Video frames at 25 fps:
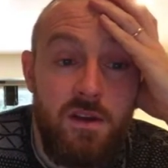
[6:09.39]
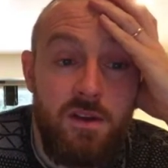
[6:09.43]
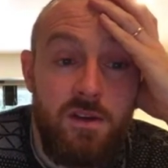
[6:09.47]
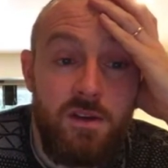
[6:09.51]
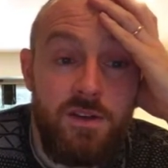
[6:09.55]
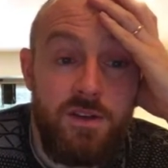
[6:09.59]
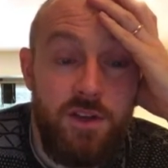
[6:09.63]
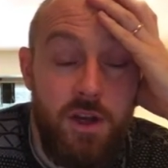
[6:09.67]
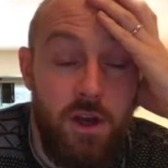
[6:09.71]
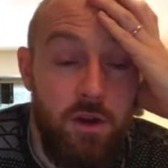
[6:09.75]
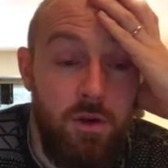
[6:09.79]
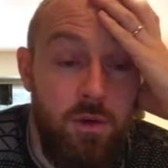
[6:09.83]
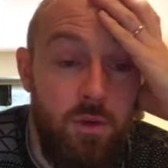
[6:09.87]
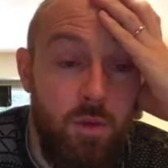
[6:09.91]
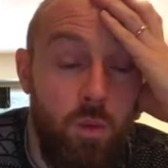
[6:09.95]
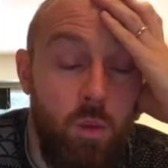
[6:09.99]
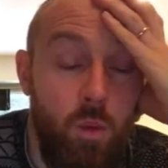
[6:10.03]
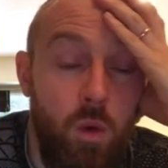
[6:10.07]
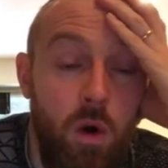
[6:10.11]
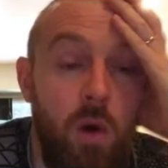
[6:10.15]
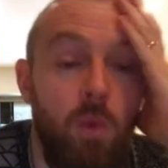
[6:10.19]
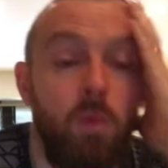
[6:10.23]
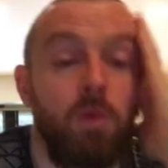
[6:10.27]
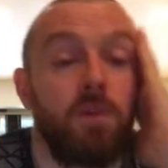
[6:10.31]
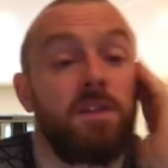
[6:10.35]
So
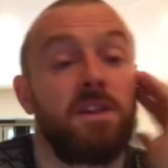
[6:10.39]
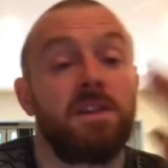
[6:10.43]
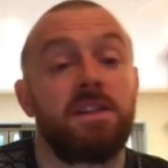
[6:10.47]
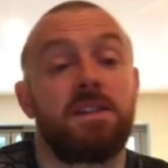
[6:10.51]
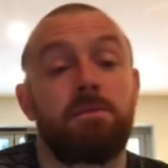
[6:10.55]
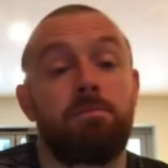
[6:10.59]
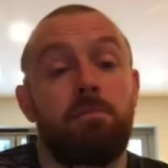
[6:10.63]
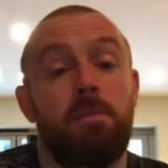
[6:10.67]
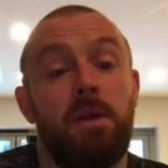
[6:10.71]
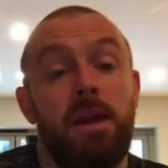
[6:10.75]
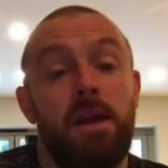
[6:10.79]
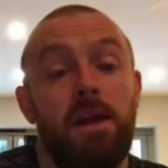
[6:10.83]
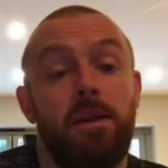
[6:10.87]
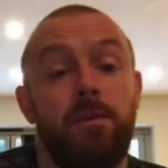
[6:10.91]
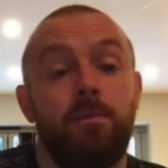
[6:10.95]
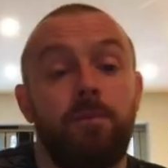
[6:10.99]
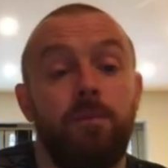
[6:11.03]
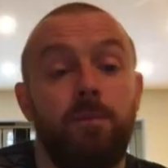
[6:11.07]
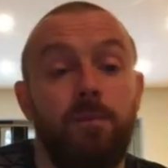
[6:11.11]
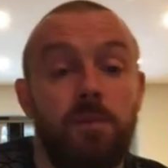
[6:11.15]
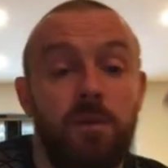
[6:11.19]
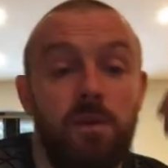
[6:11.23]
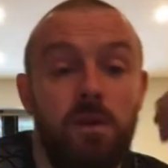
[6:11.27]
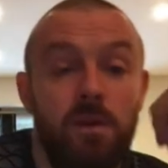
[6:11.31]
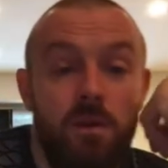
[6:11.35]
what would this mean?
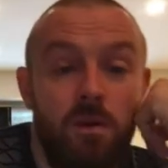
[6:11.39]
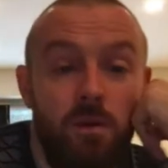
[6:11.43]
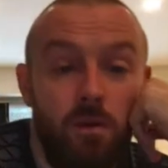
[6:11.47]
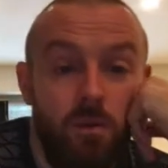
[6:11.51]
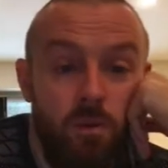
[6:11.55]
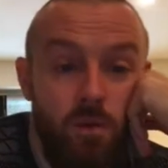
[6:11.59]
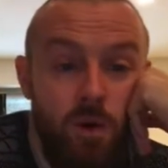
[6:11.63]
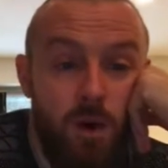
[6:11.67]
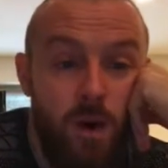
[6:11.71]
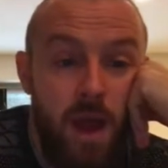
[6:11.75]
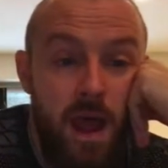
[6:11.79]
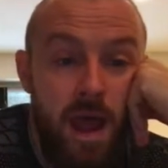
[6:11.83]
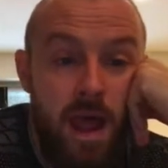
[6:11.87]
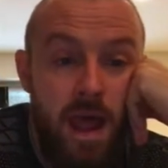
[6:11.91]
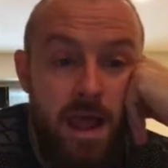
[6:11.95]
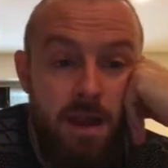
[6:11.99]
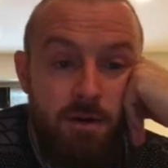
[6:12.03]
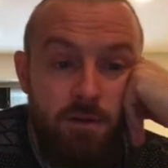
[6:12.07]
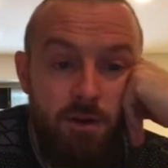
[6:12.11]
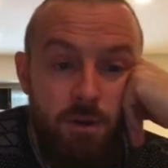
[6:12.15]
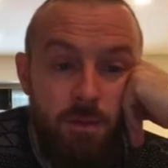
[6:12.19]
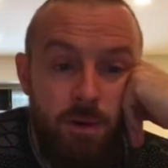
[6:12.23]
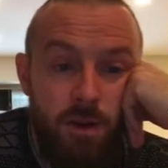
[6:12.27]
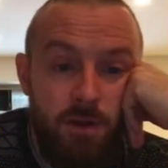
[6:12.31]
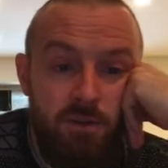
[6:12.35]
Well,
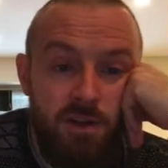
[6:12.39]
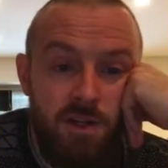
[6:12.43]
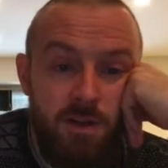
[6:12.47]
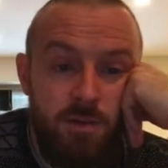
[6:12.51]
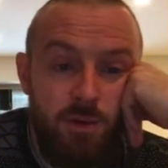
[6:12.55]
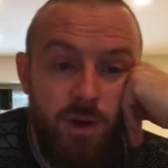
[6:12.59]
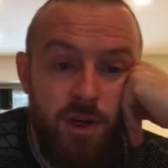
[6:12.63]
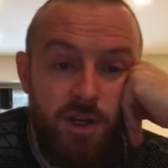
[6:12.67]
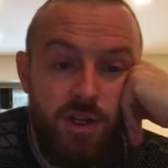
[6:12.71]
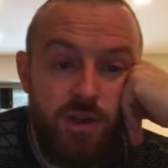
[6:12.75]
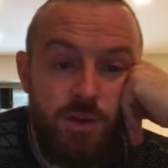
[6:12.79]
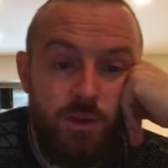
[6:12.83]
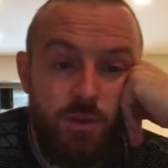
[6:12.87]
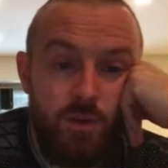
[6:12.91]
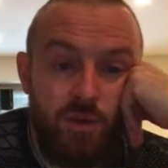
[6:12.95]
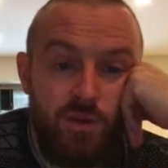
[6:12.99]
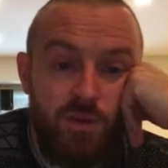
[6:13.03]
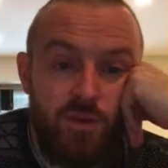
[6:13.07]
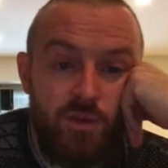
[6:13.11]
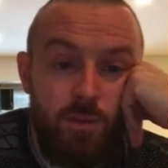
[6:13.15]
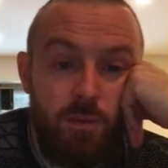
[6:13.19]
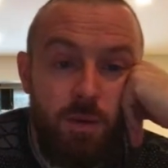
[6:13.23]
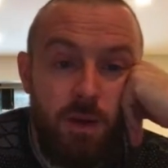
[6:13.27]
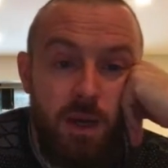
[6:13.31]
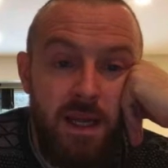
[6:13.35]
aerobic respiration was
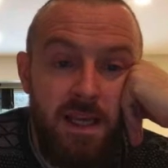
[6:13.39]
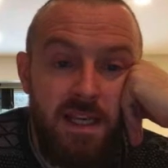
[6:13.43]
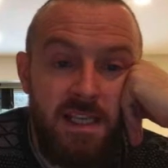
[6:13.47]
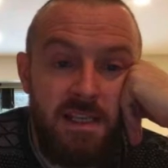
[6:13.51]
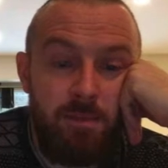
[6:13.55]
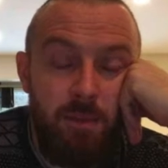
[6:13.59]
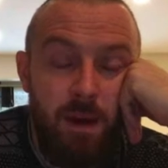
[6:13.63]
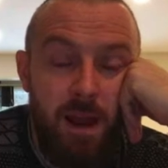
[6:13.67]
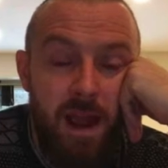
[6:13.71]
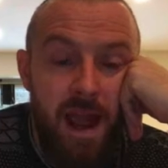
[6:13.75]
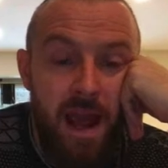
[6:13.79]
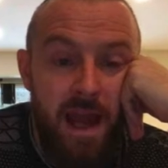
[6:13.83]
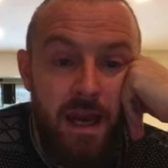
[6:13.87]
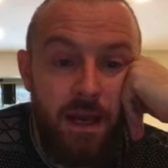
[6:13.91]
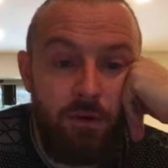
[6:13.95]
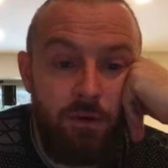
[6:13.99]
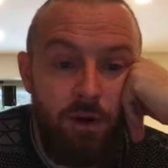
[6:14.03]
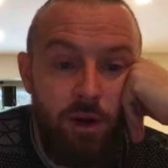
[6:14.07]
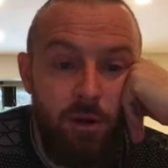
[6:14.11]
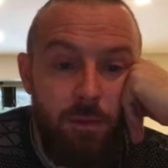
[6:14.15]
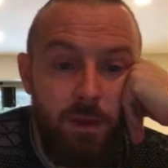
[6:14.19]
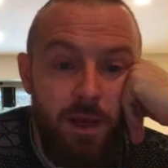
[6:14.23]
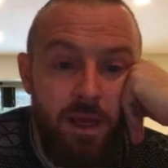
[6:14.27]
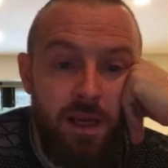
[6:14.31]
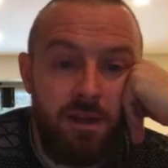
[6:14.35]
replaced by
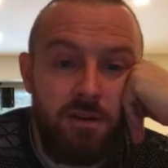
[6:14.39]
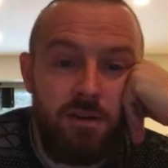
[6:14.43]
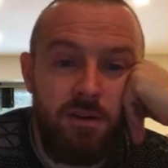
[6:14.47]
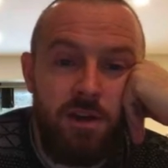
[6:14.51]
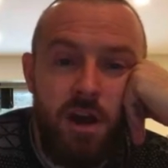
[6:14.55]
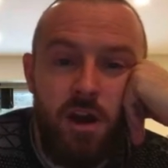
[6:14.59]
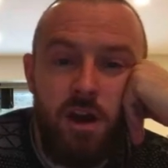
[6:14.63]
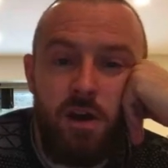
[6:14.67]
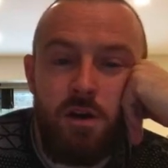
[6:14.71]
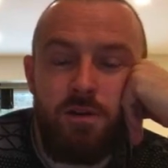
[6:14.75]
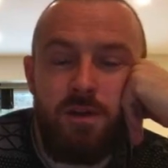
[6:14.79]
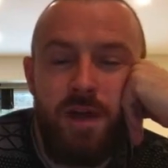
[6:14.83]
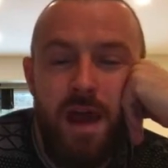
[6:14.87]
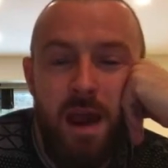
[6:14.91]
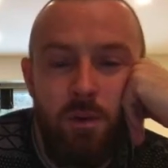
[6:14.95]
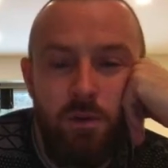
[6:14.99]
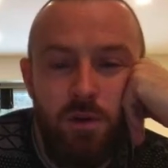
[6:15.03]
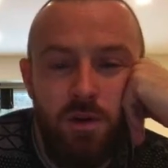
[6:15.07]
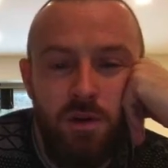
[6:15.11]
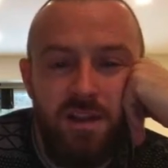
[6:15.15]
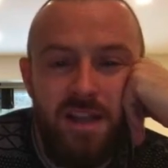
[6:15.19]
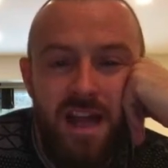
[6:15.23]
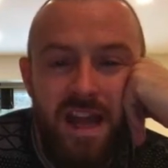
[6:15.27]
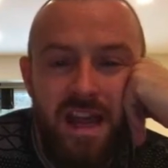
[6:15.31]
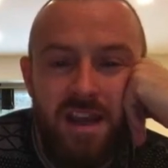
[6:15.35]
anaerobic. No, that
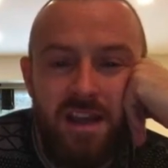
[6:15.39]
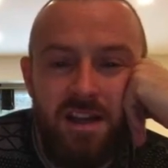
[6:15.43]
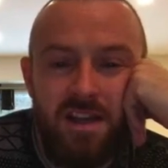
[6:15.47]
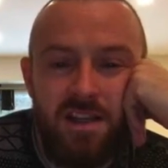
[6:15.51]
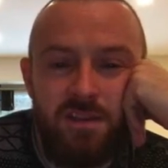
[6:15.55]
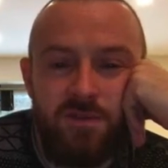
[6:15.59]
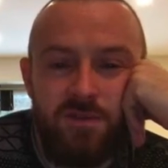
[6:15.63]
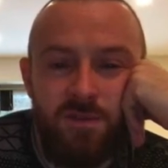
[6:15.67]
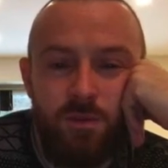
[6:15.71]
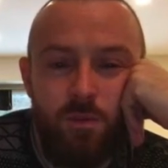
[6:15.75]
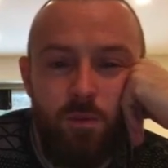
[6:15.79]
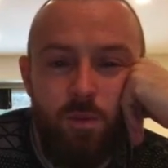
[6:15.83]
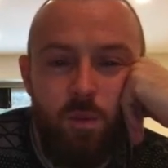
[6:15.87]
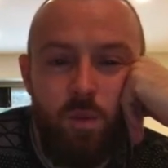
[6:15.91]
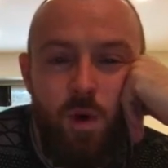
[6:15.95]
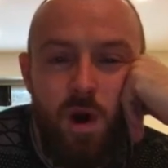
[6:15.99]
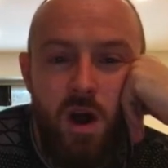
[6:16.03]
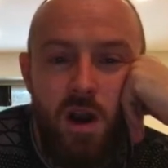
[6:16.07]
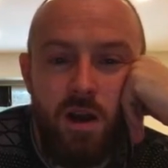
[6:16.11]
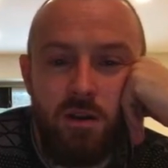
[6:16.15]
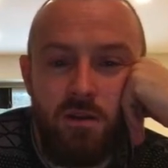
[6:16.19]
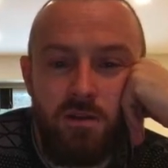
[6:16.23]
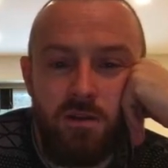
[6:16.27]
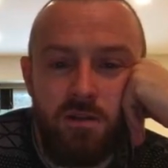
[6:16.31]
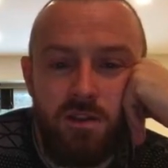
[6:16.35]
would take us from
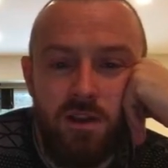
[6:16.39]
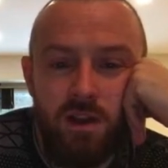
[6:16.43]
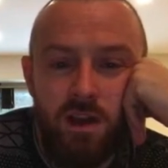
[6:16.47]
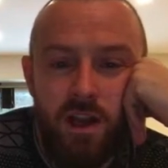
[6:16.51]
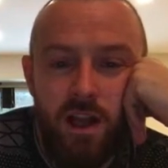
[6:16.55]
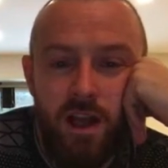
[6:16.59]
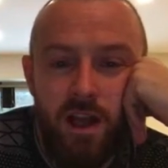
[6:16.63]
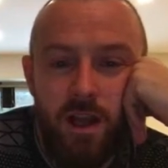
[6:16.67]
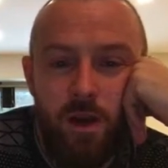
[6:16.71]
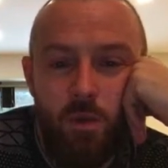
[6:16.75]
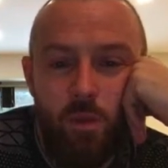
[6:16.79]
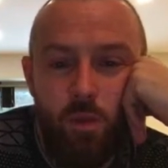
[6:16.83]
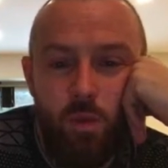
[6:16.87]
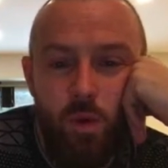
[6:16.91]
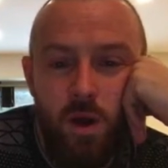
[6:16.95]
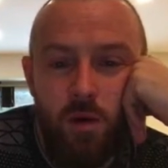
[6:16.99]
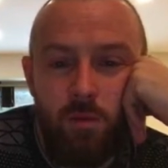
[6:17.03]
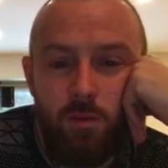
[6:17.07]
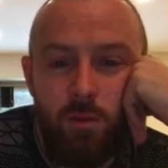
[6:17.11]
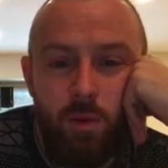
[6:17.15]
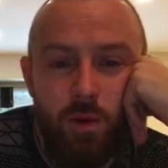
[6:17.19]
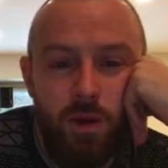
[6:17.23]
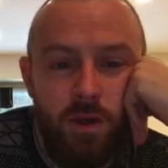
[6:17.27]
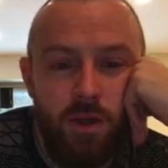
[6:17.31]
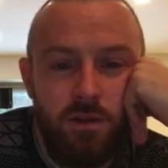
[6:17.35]
1 to like
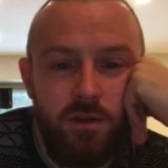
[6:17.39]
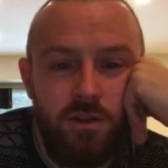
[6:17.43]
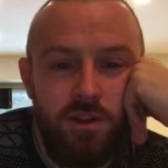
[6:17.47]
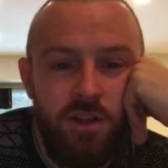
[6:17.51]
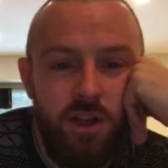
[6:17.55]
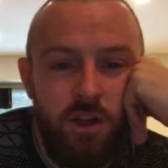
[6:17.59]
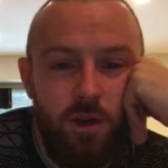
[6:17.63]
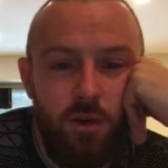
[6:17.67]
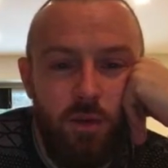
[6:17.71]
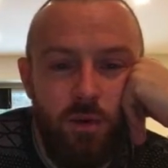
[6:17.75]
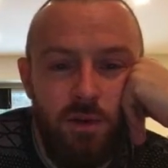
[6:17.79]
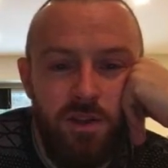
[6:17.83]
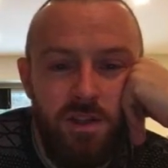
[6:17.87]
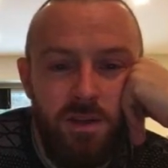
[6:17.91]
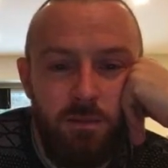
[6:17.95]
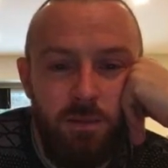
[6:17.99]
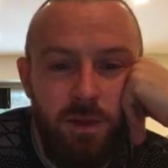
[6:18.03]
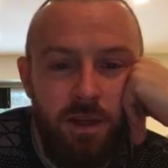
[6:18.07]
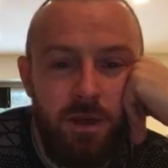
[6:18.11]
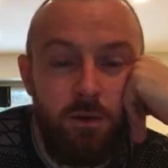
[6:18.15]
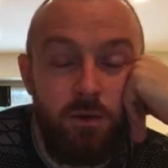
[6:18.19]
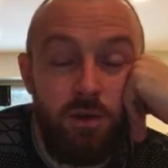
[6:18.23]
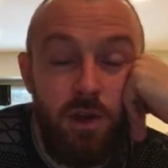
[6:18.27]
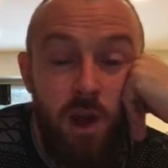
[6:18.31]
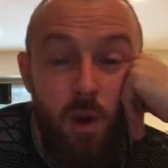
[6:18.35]
1.2 or
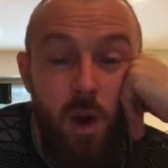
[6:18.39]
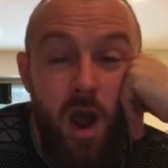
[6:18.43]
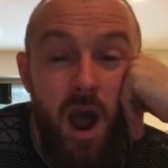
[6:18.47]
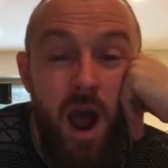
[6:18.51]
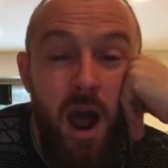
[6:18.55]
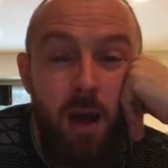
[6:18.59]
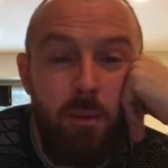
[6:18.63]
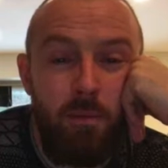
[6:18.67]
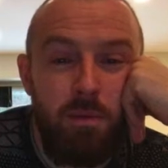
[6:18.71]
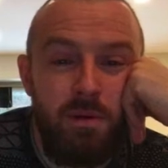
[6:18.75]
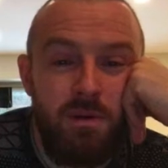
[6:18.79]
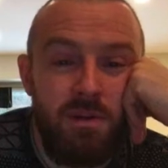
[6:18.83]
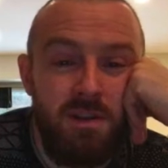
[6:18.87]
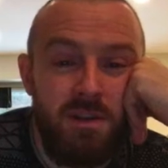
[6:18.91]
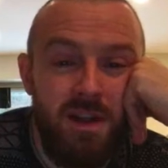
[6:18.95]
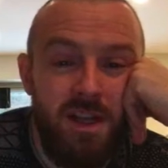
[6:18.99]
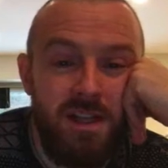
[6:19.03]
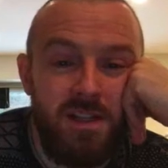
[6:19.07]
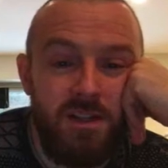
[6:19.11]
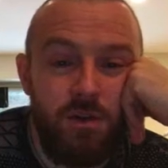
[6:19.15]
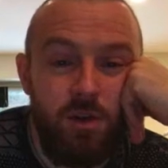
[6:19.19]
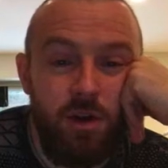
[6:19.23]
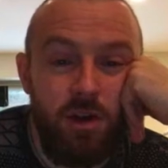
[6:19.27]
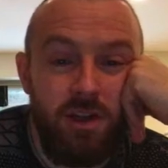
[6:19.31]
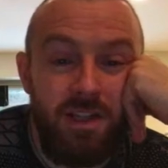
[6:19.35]
something. It would go up, so
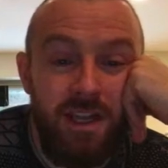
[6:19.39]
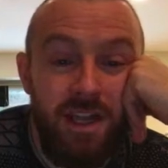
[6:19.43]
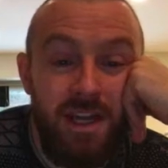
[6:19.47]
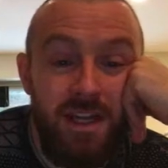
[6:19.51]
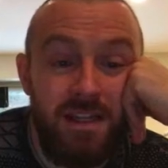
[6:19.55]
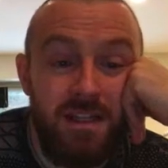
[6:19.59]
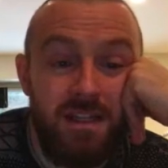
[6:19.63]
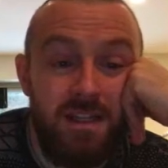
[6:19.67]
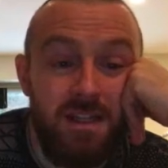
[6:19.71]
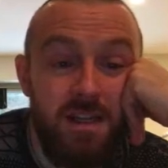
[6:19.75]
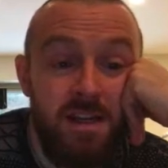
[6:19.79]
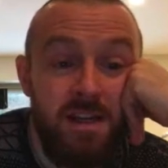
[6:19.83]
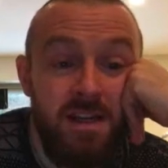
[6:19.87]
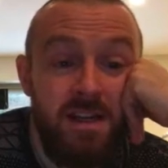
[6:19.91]
that's not it.